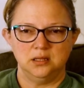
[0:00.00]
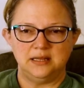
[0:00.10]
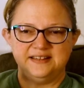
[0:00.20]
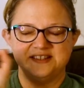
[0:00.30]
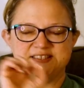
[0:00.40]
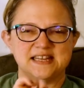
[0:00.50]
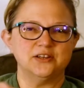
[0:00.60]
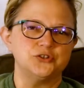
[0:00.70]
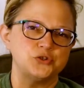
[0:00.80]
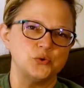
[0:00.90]
like the
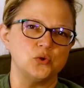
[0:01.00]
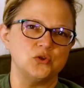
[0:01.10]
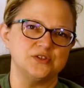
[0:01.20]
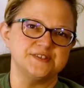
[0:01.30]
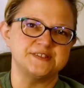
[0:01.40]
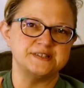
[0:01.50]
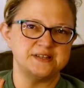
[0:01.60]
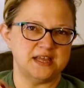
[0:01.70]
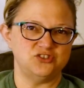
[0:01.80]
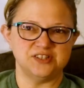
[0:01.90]
seller tools
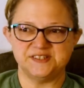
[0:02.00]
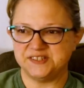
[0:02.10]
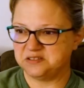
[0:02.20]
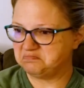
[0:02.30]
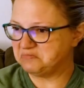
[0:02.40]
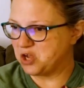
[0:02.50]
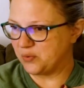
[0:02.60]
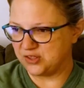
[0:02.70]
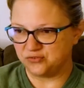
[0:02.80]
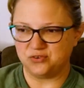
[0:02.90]
and just
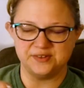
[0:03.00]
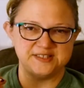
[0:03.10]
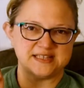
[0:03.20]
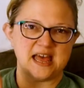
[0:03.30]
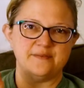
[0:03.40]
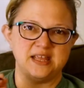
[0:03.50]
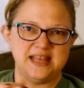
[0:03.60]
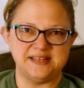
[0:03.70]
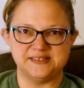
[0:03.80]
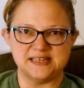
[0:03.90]
going through and having
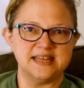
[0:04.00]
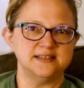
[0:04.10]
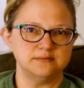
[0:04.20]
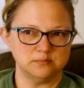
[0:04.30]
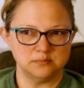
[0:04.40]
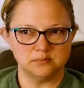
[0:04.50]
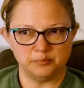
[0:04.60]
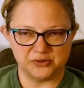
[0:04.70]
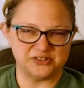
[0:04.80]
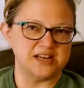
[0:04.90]
a set
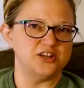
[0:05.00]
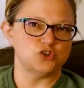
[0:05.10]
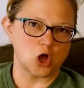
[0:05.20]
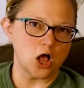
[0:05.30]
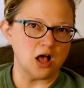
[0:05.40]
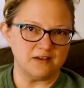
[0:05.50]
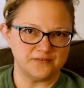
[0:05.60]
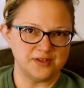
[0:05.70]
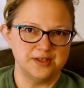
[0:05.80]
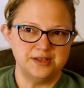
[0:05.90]
percentage
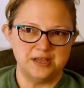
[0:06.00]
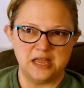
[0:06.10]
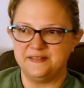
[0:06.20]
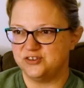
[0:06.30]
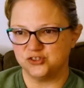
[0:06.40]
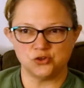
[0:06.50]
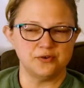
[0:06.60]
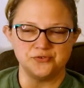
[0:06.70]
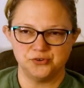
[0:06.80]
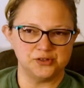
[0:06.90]
off, and then just
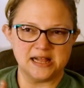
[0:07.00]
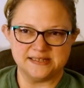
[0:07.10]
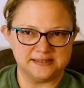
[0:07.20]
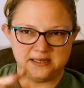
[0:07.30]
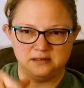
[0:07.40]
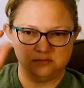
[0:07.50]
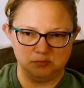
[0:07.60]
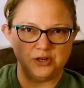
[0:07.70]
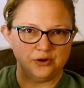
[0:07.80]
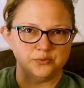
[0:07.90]
going through your closet
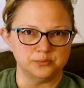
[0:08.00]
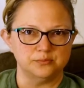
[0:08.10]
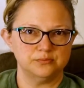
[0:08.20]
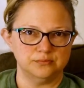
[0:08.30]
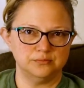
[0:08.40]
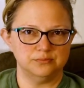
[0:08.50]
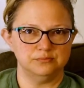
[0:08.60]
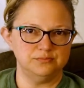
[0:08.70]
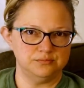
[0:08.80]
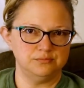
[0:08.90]
and, you know,
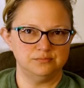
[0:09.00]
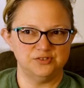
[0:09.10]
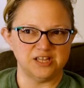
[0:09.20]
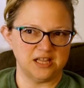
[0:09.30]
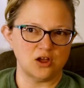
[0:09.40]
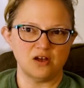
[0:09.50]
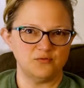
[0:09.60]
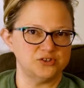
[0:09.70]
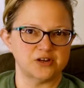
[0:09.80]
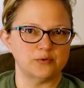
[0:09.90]
ticking off
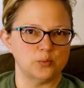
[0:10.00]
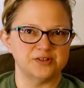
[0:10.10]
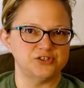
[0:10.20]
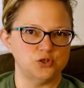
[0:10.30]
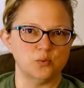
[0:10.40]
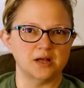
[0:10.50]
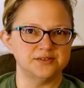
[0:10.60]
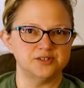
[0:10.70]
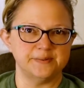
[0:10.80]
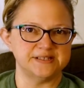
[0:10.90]
whichever ones you
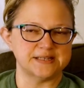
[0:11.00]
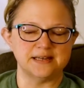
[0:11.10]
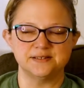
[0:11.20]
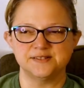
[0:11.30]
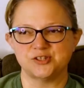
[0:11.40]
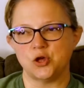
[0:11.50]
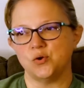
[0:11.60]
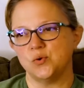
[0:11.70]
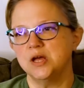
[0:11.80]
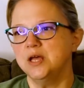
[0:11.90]
want to be sent.
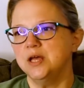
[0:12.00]
So